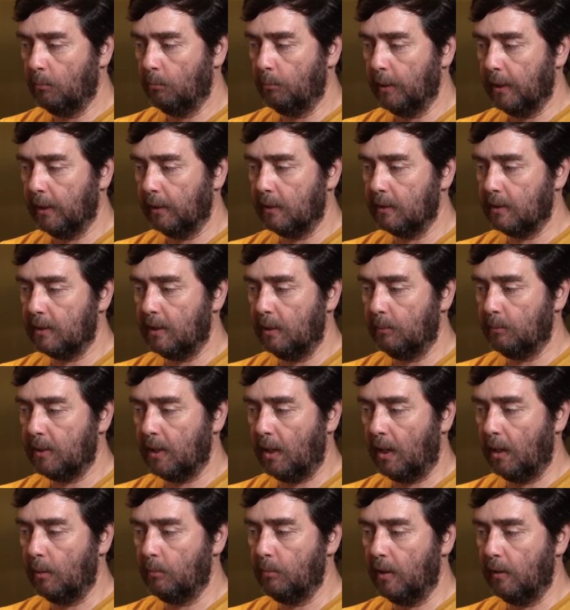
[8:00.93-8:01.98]
But at the same
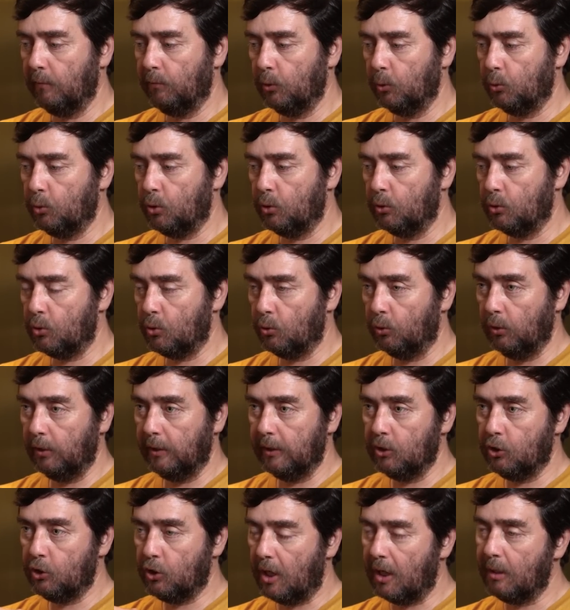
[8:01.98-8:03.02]
time, evolution
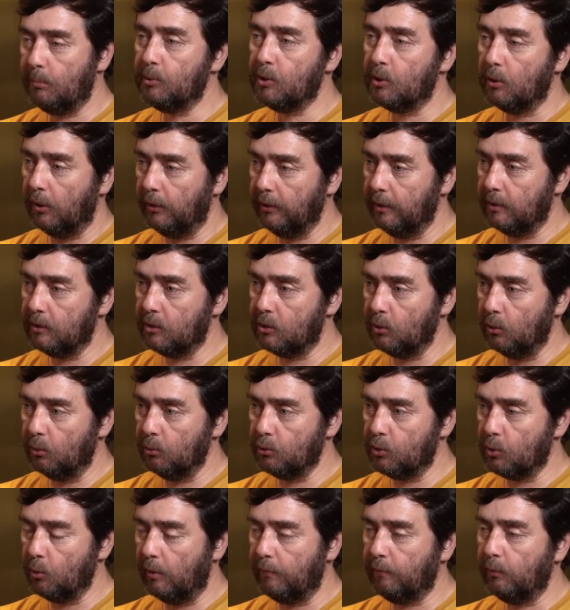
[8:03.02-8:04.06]
certainly shapes all this. So
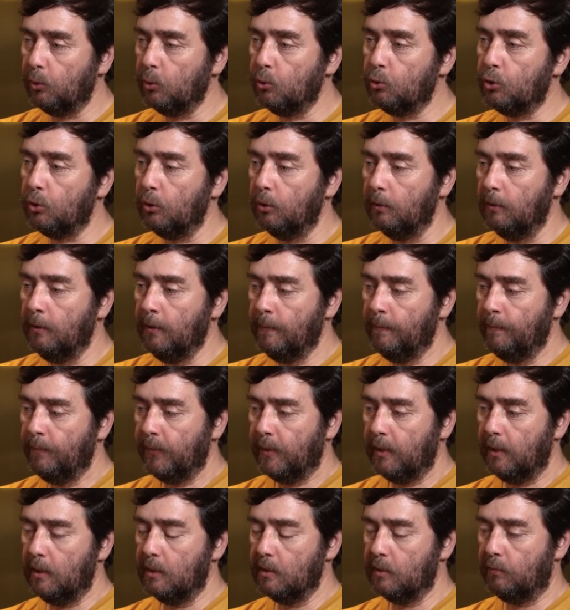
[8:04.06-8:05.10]
evolution
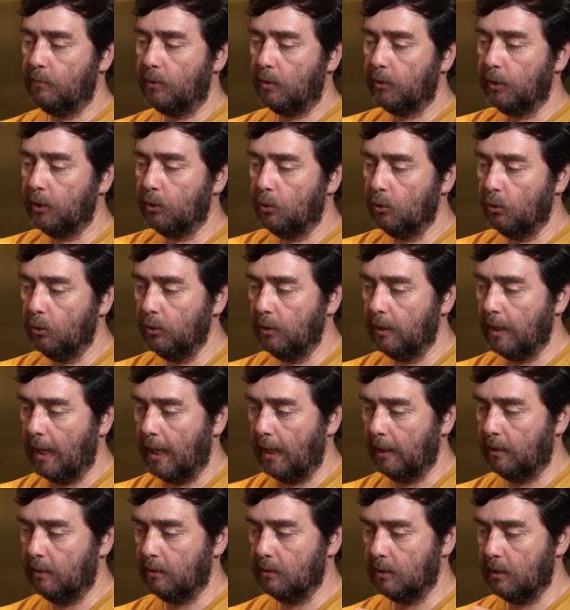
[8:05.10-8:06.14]
is very good
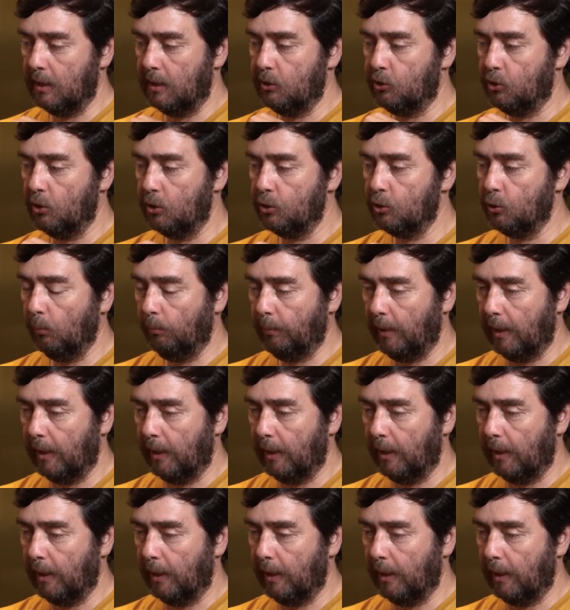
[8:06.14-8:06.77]
at this agential